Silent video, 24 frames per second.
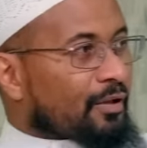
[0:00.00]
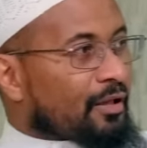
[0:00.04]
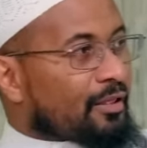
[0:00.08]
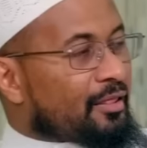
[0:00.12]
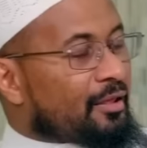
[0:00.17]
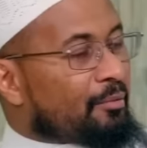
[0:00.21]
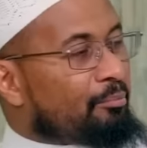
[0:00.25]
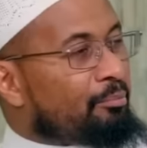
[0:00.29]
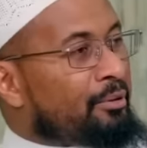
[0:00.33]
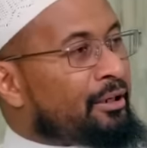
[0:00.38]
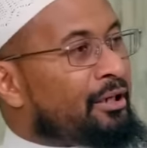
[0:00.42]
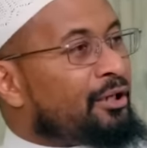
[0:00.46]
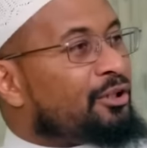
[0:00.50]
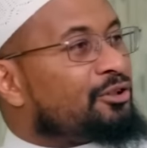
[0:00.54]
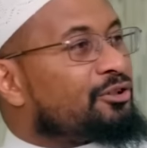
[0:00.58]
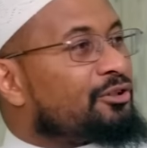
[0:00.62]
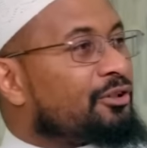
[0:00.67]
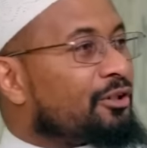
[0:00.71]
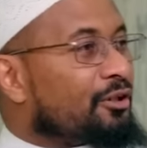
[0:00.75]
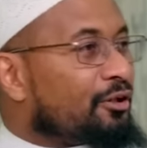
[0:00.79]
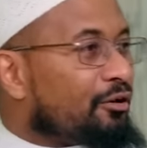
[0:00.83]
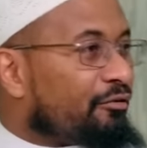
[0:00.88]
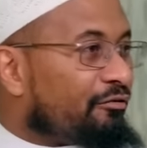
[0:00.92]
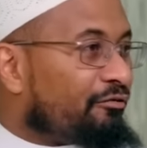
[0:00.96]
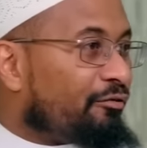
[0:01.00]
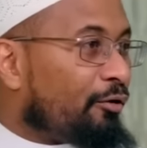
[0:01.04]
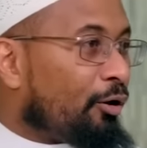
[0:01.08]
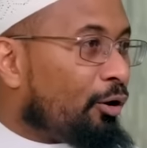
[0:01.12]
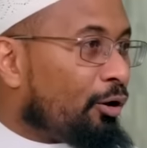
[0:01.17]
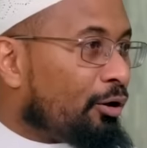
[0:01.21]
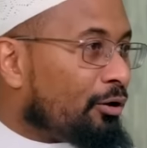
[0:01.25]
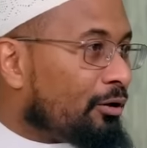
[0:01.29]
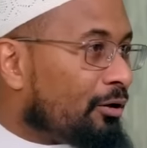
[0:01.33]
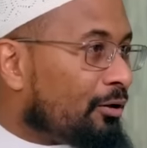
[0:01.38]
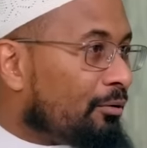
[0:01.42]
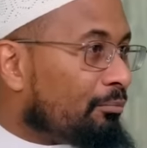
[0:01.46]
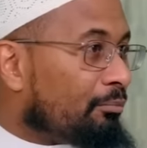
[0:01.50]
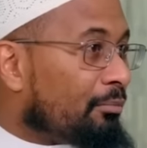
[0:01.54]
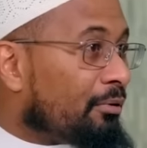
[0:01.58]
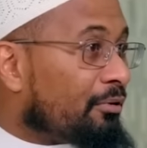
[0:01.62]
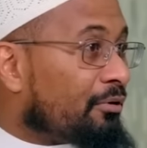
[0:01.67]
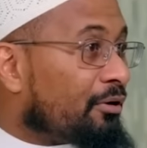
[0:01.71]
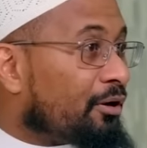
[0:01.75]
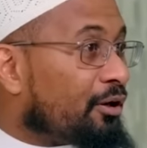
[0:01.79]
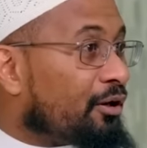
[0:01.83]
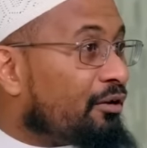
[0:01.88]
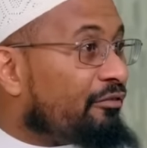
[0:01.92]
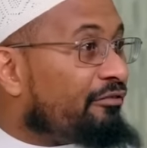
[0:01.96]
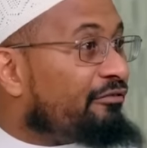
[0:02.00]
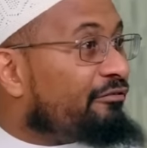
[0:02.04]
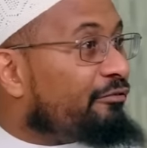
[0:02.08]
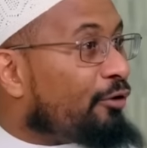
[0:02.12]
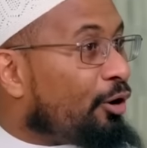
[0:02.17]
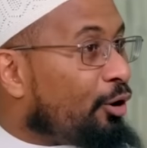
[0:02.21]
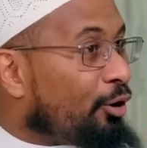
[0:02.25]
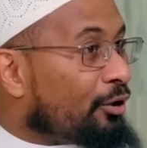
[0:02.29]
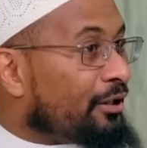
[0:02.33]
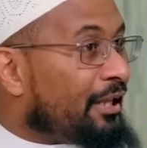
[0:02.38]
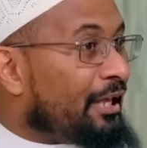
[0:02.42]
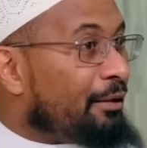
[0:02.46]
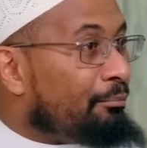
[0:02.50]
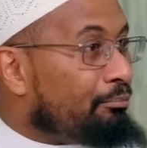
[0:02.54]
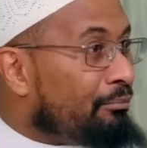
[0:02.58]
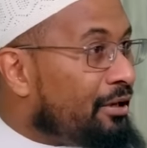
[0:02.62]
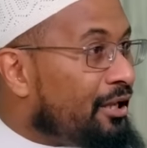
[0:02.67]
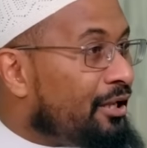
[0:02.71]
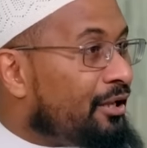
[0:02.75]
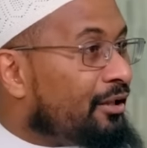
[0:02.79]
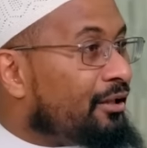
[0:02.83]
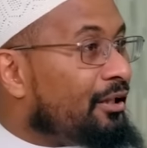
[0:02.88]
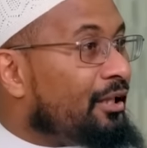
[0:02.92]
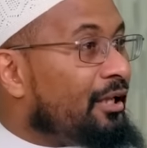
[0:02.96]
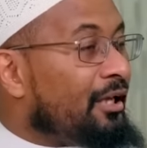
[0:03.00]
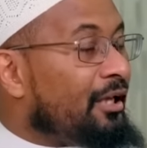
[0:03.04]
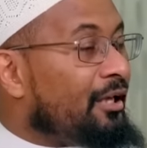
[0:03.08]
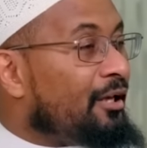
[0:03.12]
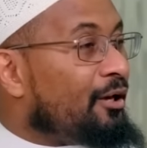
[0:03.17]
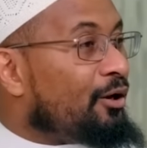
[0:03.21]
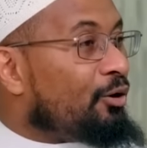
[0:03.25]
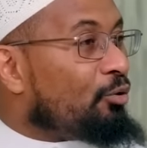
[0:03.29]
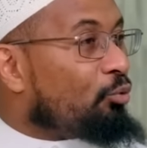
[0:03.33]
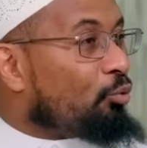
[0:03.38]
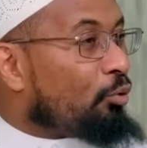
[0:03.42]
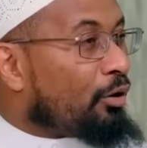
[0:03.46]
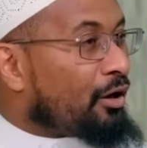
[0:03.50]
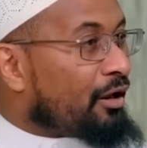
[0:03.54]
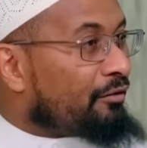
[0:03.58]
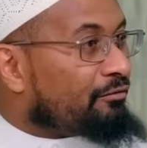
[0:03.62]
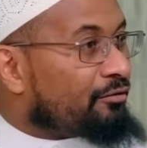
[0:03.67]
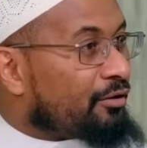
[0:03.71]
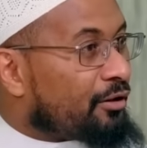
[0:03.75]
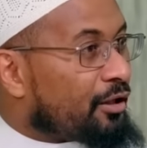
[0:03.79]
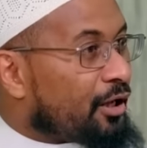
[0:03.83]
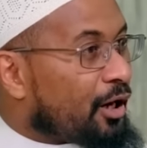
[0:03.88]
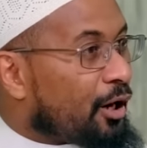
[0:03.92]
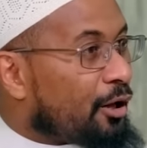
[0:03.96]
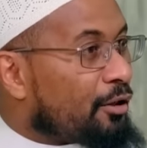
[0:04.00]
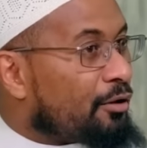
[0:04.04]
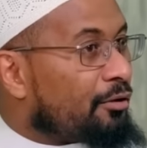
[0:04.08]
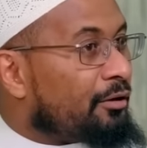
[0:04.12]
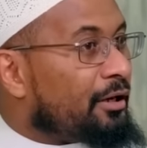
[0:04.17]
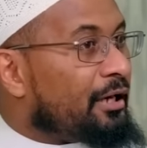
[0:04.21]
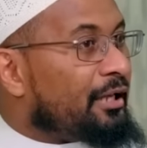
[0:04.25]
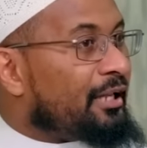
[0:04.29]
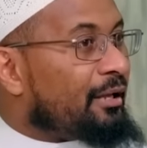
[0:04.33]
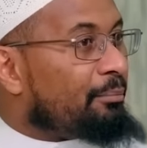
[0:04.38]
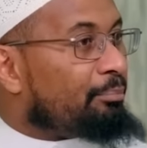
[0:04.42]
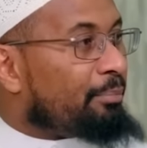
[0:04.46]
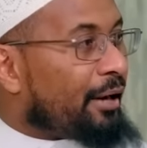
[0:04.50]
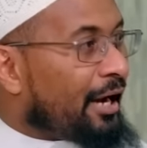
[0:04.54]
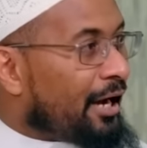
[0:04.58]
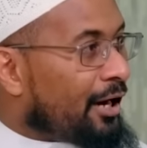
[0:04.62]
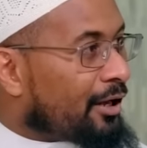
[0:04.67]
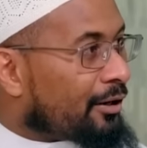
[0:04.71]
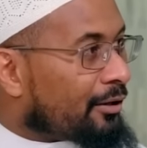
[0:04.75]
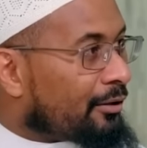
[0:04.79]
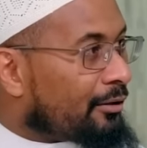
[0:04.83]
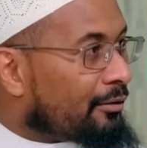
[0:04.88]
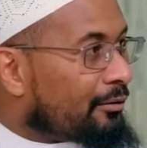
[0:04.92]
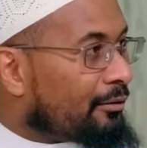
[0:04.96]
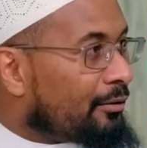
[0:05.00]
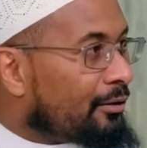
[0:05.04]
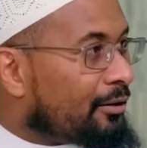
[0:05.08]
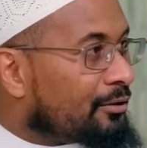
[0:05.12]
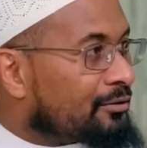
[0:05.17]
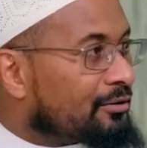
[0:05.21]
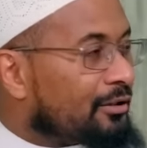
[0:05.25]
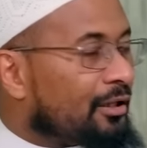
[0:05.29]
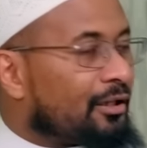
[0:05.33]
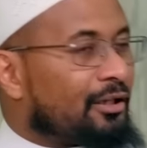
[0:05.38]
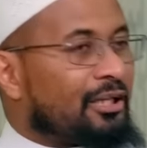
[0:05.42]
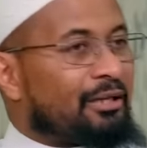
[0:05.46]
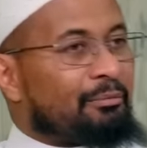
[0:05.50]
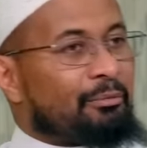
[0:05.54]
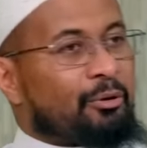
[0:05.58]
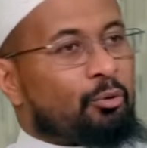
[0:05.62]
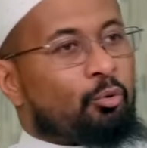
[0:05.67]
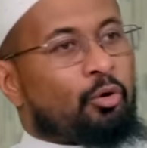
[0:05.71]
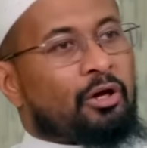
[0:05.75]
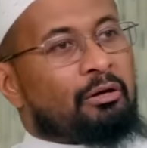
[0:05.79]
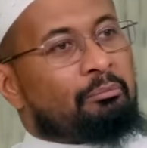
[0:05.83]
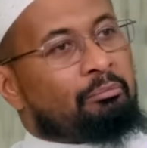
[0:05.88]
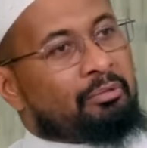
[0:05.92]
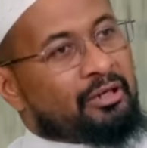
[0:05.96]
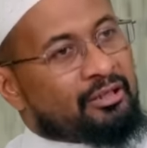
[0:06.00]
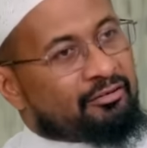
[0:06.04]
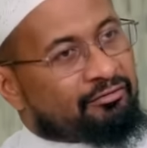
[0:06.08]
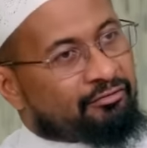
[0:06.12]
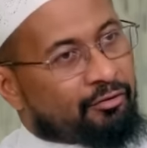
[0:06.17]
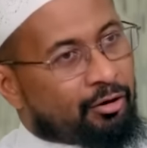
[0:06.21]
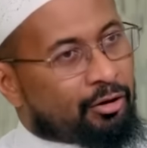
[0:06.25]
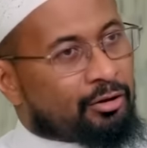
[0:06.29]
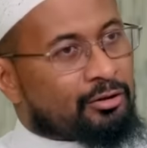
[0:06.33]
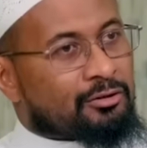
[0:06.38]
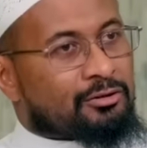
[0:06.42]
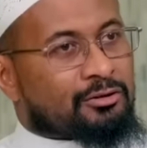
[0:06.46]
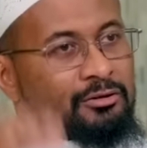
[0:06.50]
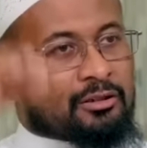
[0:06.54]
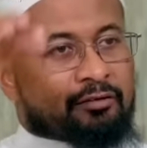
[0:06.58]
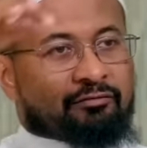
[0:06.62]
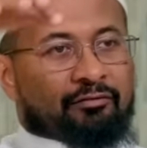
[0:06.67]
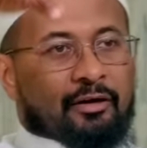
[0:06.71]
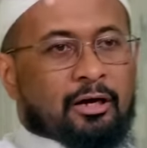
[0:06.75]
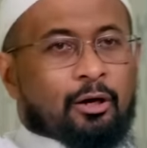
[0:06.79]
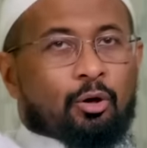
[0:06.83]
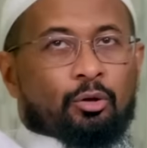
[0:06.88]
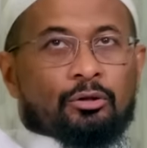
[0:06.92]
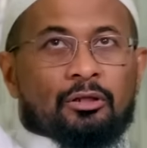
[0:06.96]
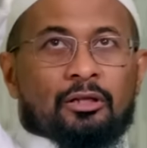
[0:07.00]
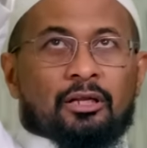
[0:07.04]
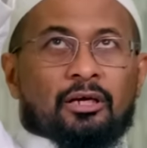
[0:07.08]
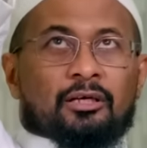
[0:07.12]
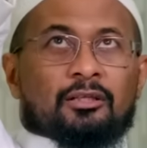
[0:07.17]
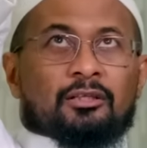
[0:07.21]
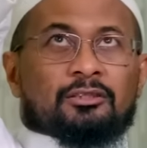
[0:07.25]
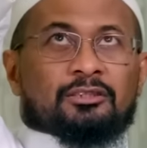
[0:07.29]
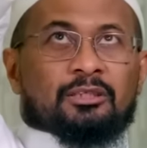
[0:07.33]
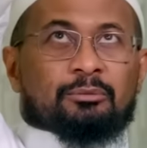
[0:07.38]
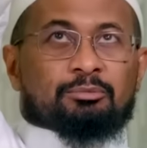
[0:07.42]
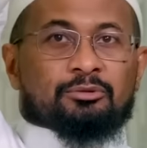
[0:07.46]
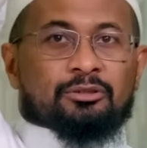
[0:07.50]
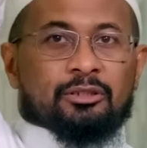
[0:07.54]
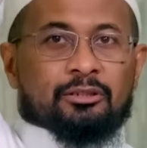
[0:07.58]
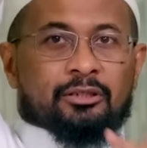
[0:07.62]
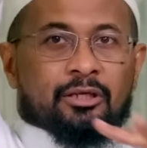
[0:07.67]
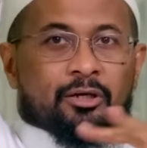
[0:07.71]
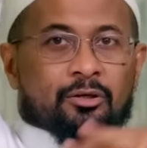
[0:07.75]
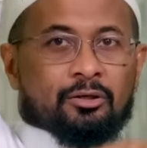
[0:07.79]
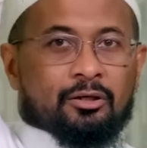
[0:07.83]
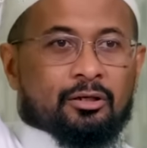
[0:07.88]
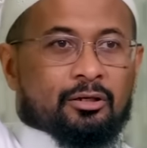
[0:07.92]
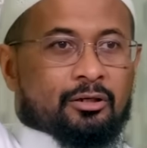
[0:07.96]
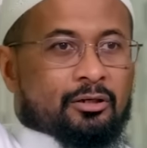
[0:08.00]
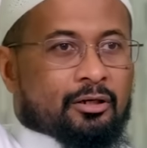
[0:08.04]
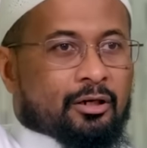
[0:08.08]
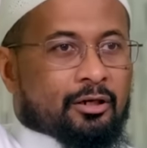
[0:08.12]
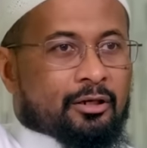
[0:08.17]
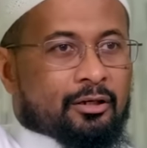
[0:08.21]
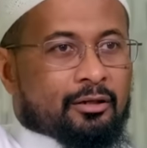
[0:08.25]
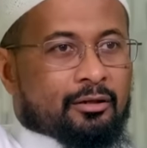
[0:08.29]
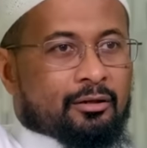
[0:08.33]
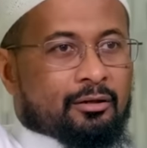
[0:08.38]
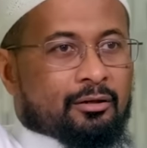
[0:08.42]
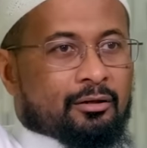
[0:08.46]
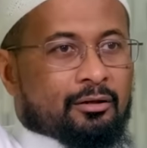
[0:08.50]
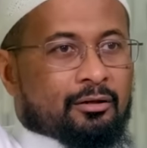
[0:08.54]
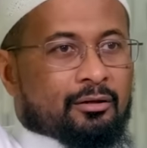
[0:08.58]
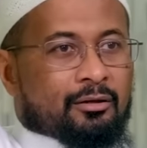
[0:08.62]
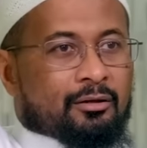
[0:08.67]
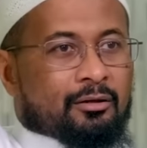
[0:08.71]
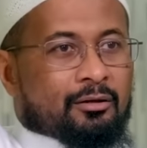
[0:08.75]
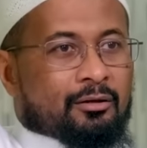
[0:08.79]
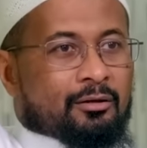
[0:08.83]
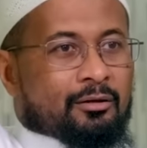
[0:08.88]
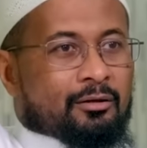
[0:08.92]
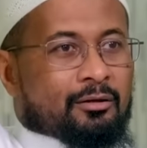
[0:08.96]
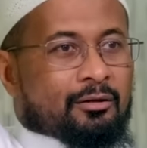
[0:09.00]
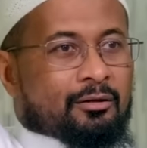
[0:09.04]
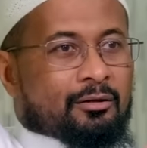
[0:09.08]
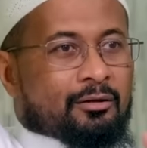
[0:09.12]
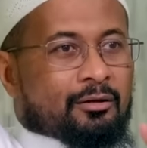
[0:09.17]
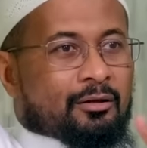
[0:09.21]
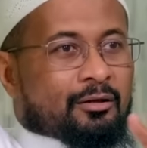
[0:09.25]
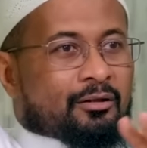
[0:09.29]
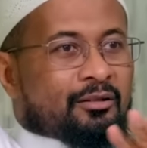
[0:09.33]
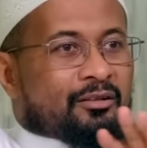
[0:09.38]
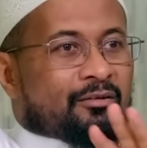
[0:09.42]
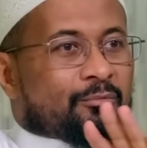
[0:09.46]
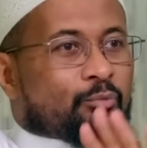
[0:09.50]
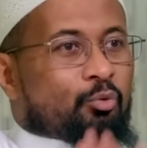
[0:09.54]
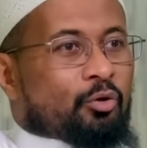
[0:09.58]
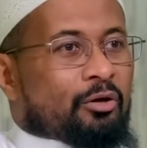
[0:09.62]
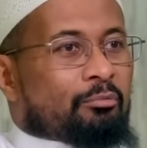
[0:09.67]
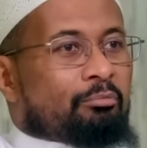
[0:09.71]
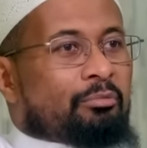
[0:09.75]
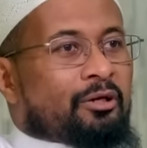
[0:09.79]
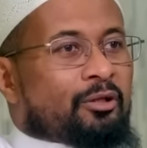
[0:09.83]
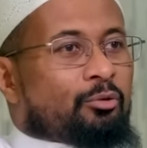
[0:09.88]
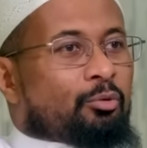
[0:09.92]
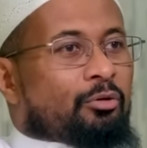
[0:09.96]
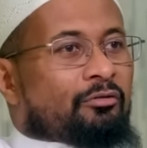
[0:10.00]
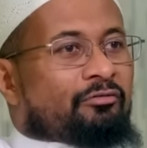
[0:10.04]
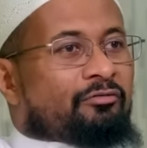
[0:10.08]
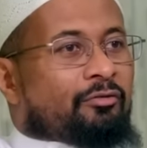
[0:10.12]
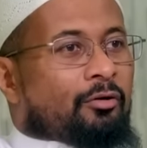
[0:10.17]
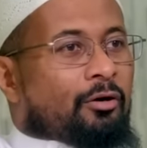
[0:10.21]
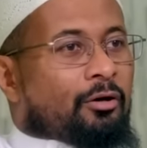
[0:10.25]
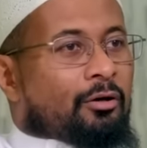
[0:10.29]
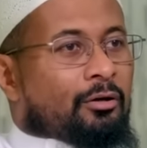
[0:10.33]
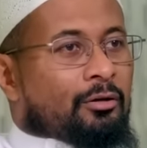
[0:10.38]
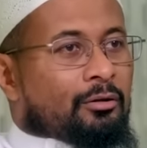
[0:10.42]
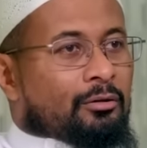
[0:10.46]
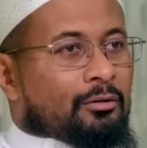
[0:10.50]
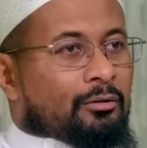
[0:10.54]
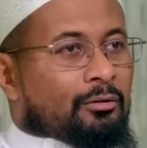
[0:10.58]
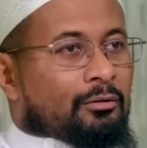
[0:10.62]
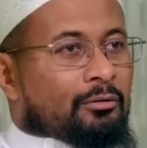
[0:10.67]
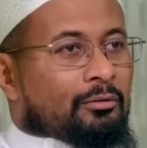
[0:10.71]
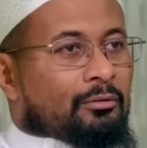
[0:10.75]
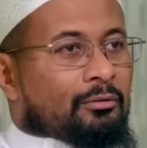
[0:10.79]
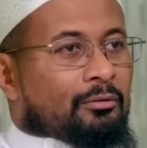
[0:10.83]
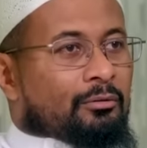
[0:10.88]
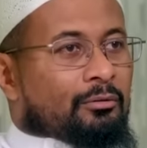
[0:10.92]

The beads are going to fall, but they're going to fall immediately, one after the other, in a pattern. It's not going to be one bead falls. If I hold the necklace upside down, can cut it. One bead will fall,